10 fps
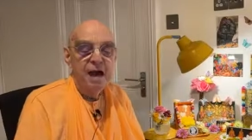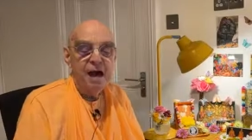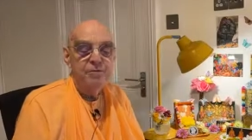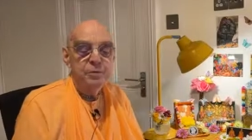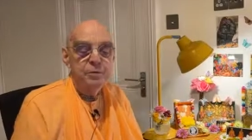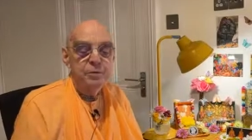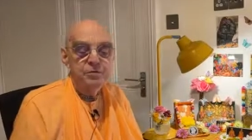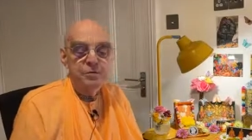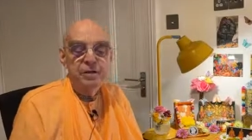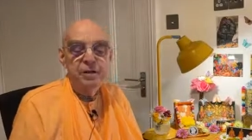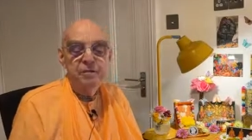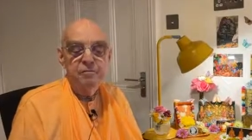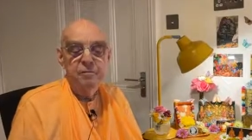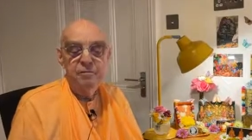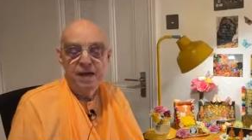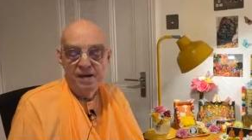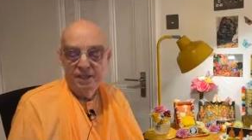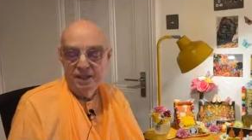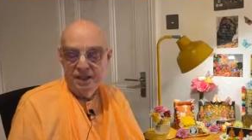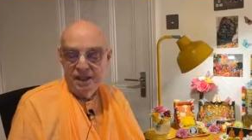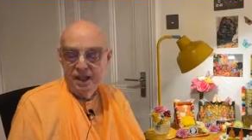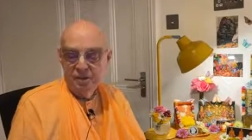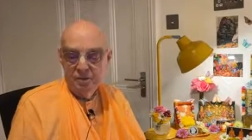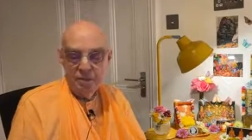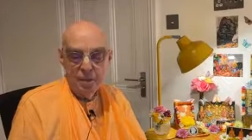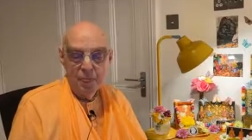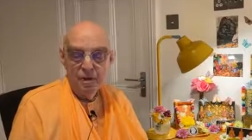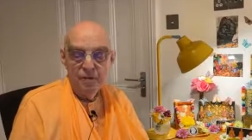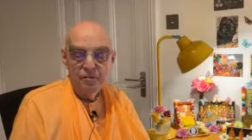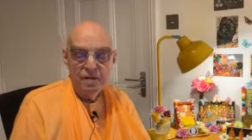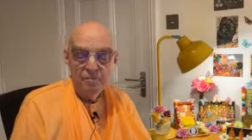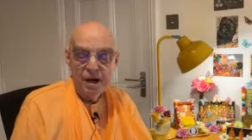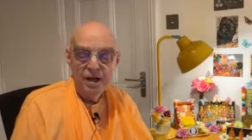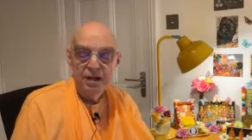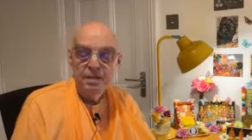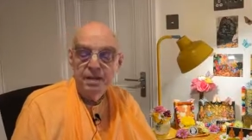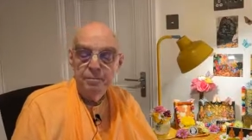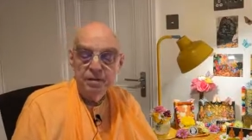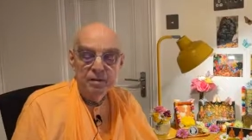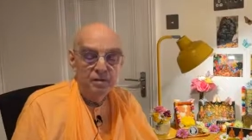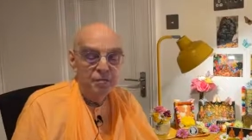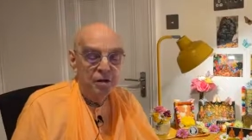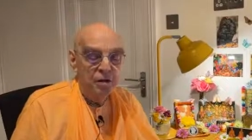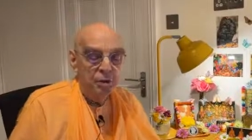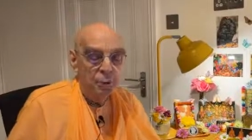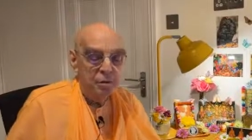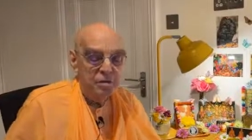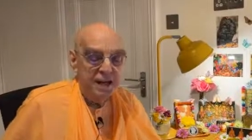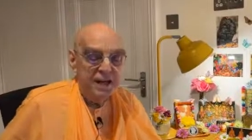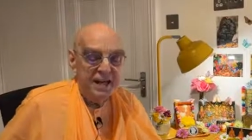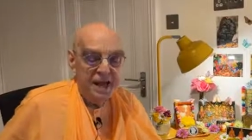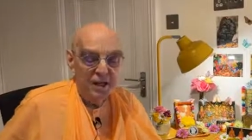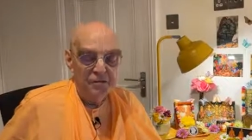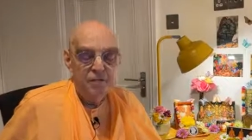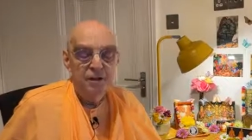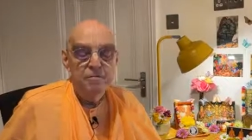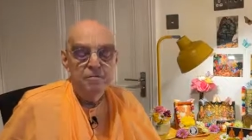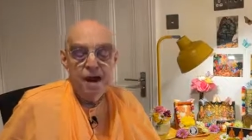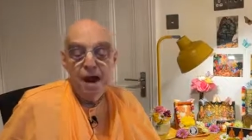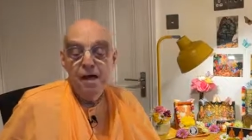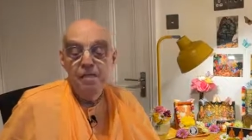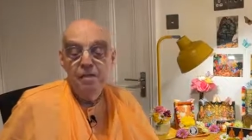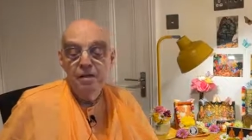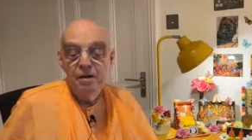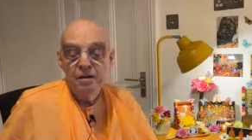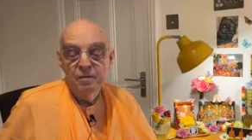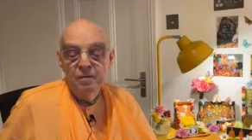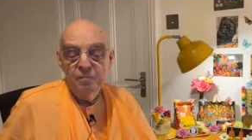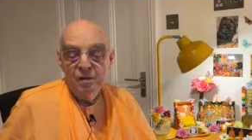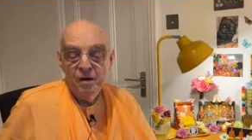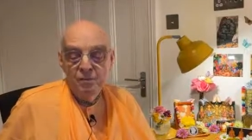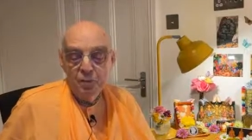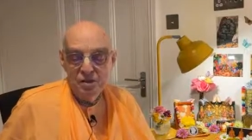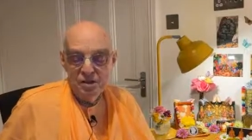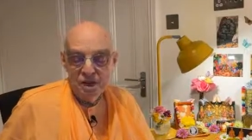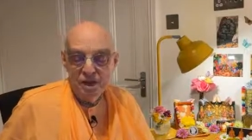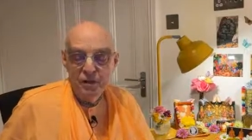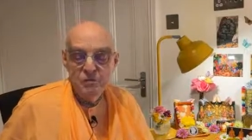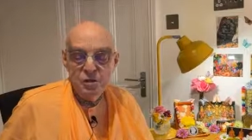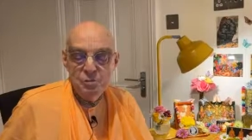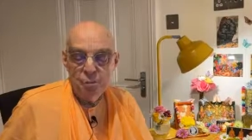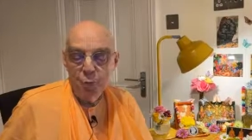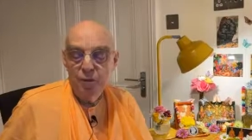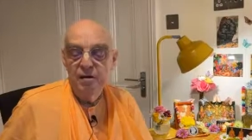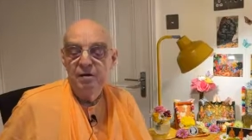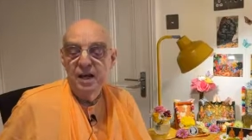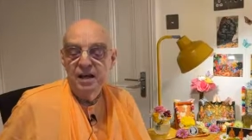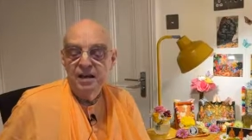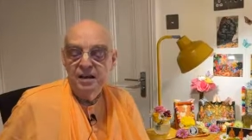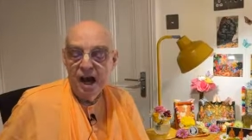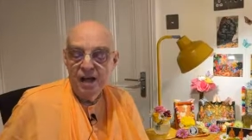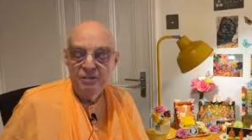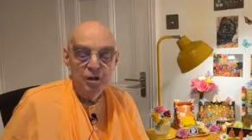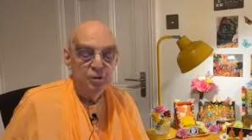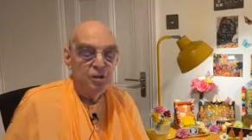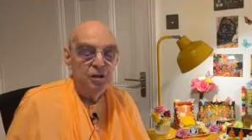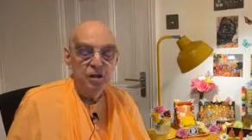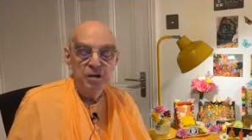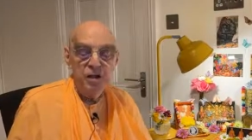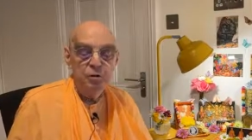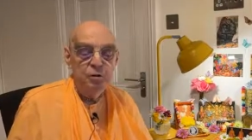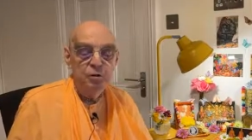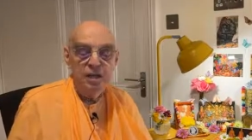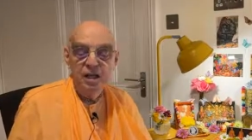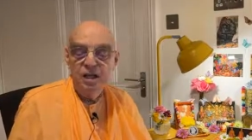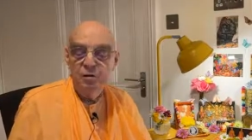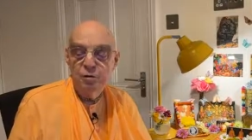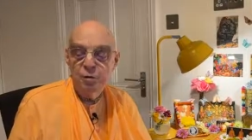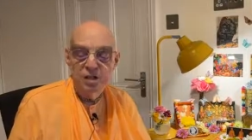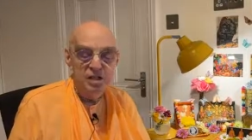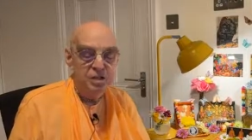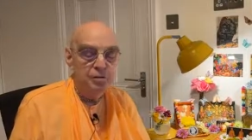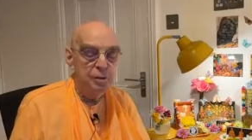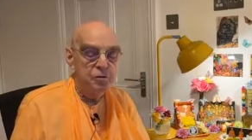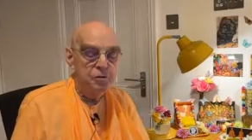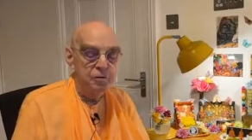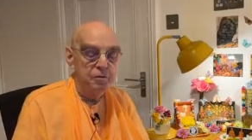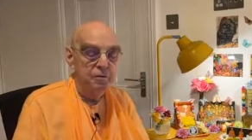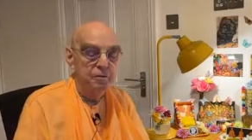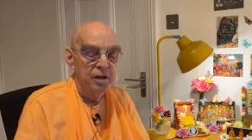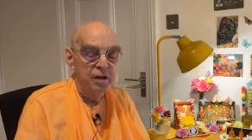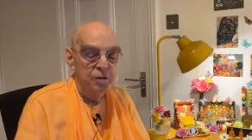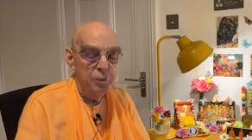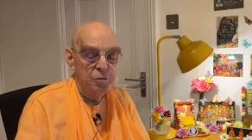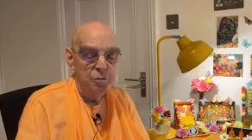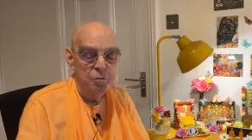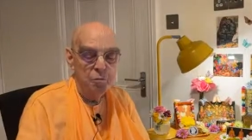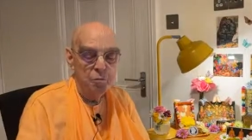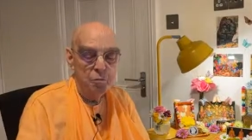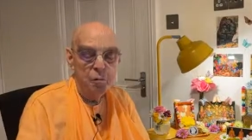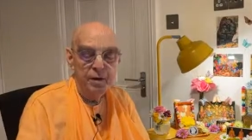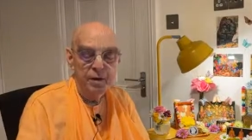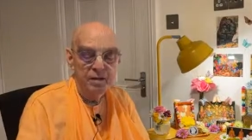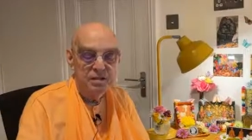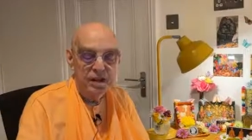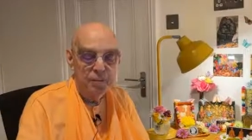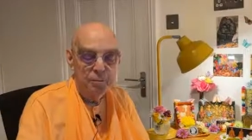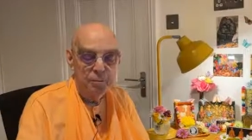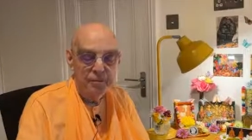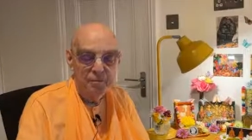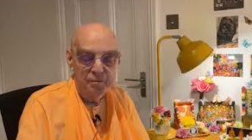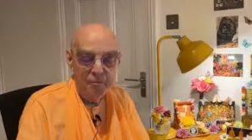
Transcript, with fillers: After returning from the heavenly kingdom, the mighty demon, who was like an elephant in wrath, for the sake of sport, dived into the, into, the, into the deep ocean, which was roaring terribly.